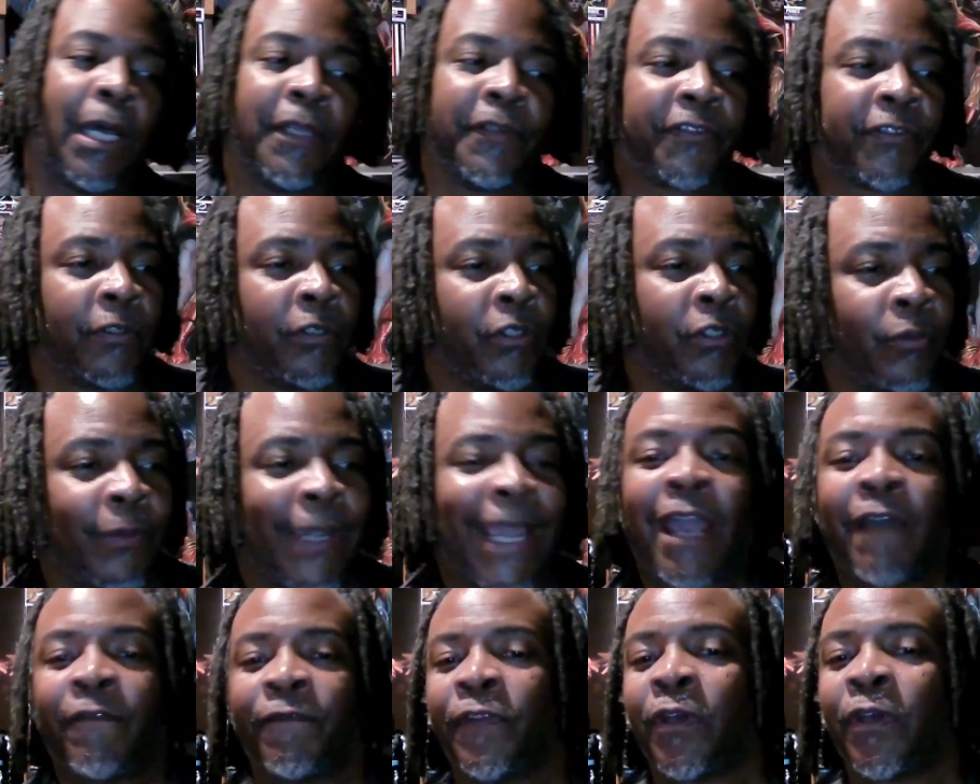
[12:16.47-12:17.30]
So you
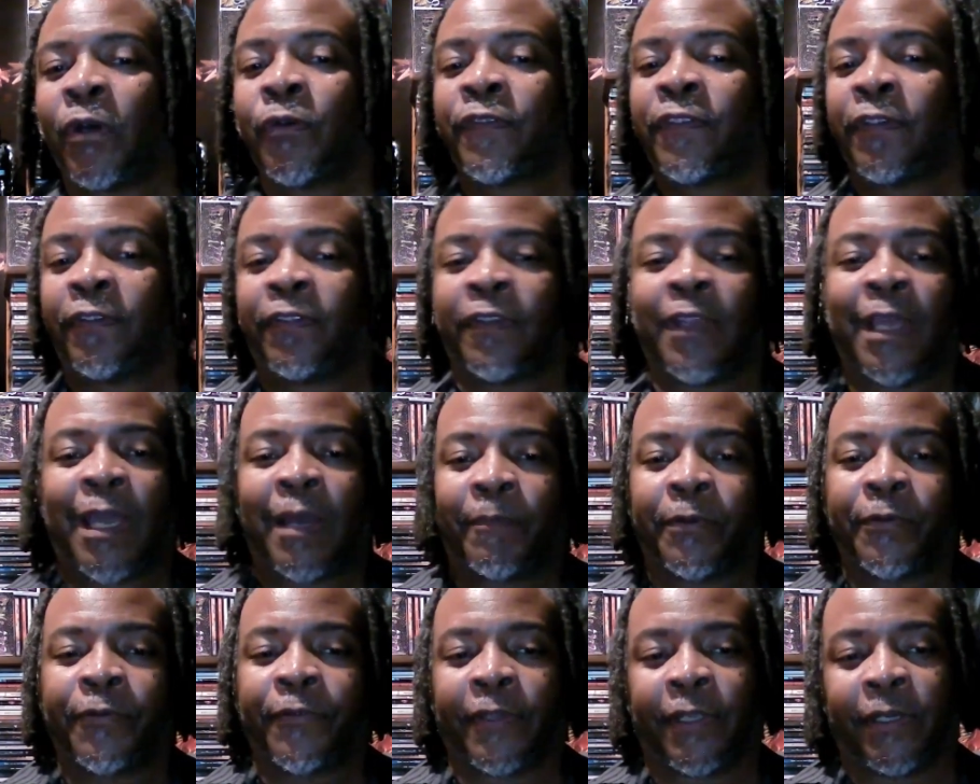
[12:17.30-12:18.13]
have those
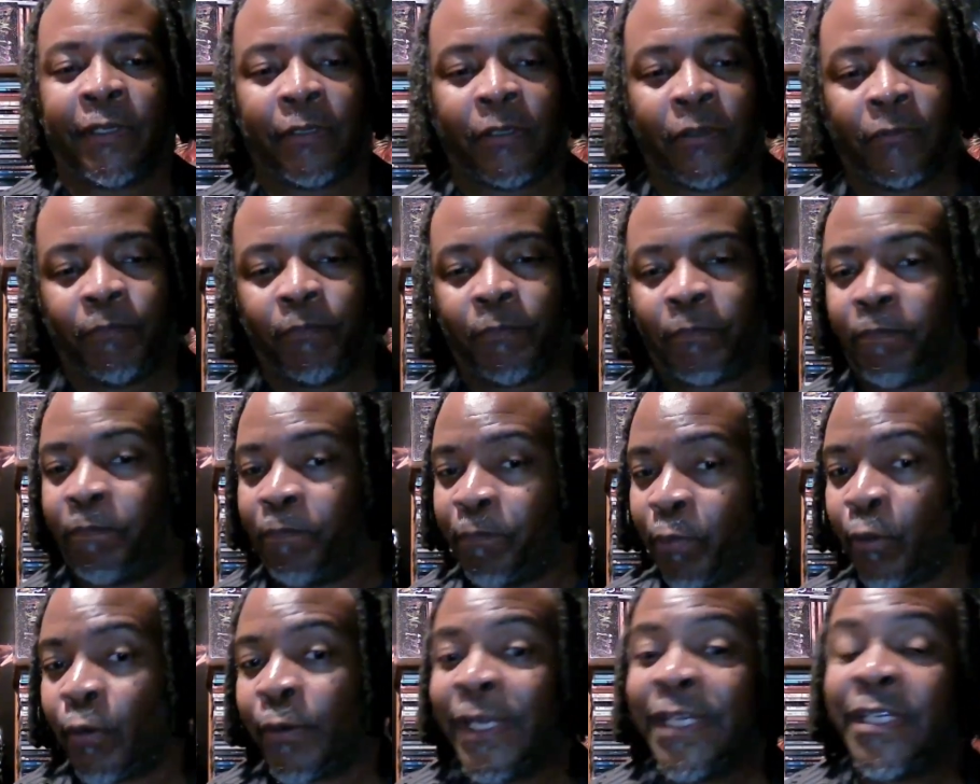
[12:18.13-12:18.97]
examples that have
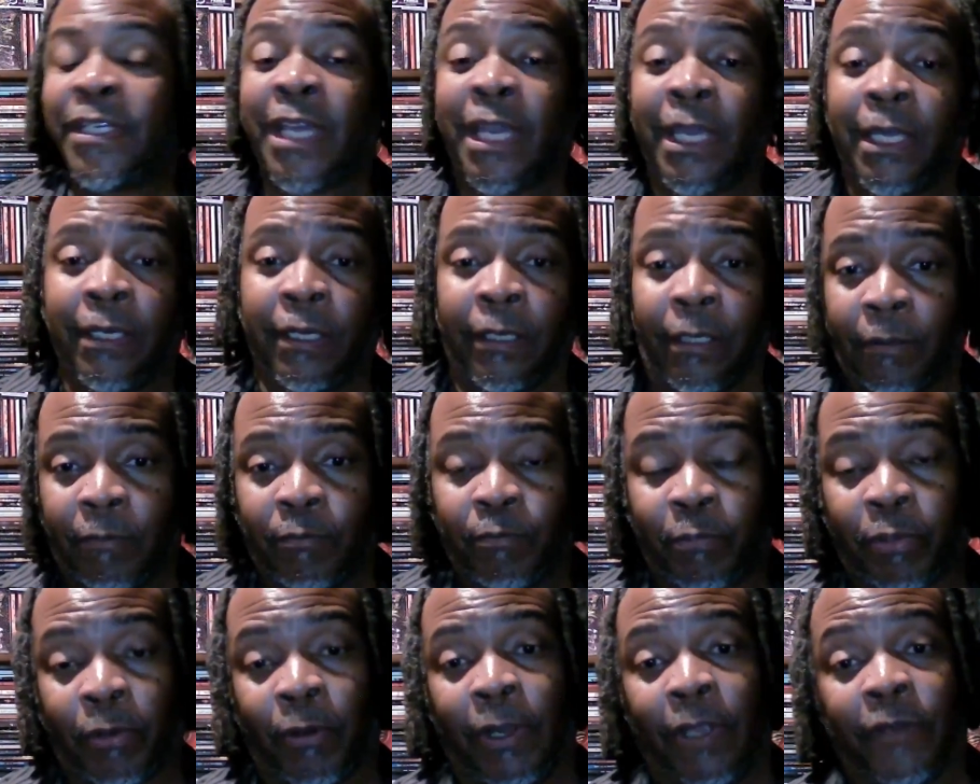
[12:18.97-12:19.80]
predated
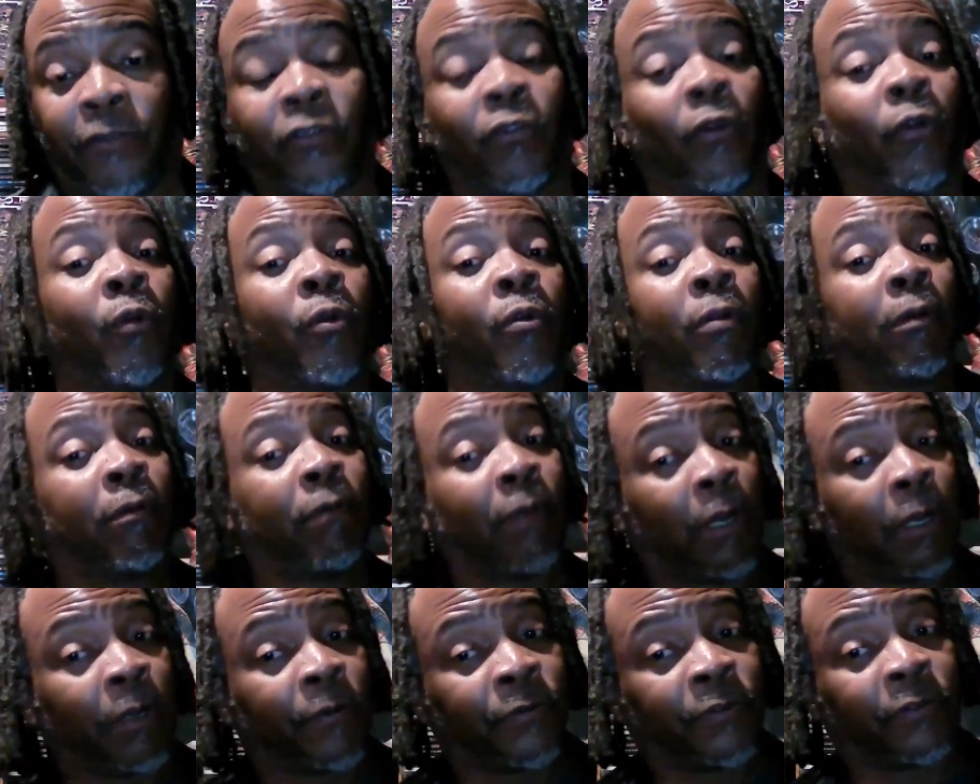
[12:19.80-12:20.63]
Prince, or
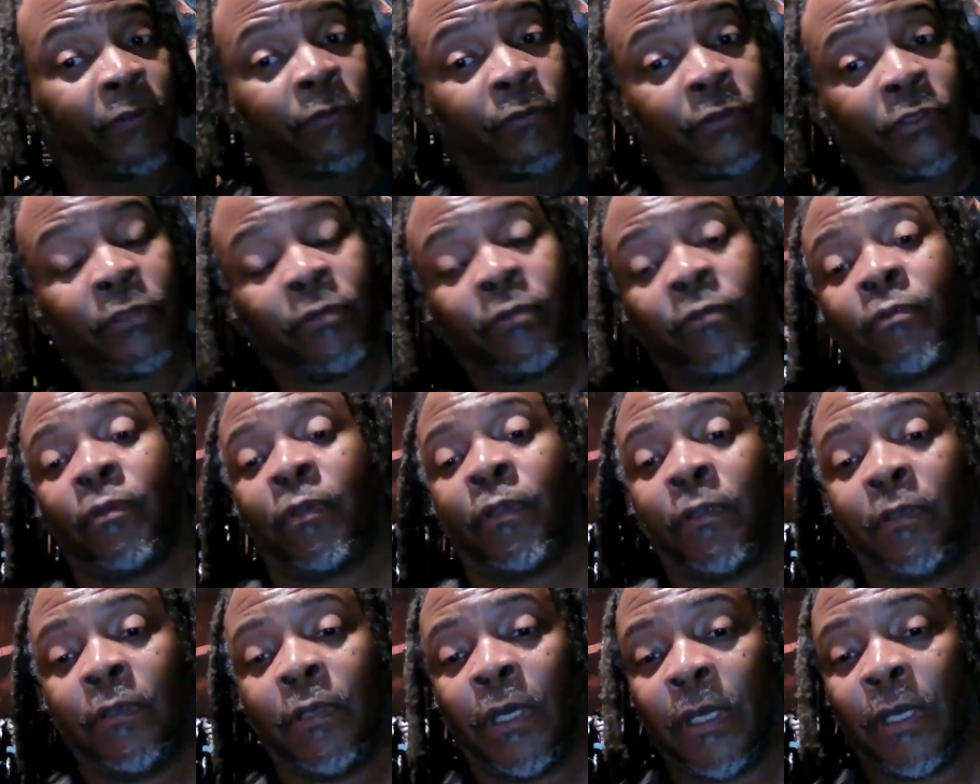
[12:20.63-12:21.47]
also
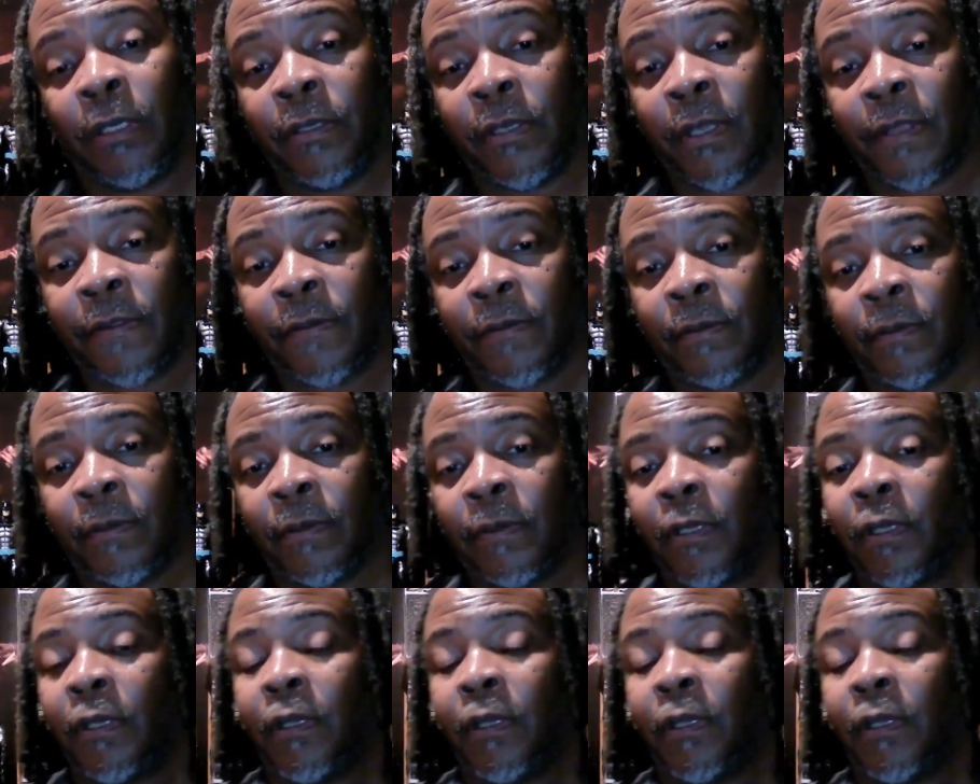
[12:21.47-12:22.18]
too another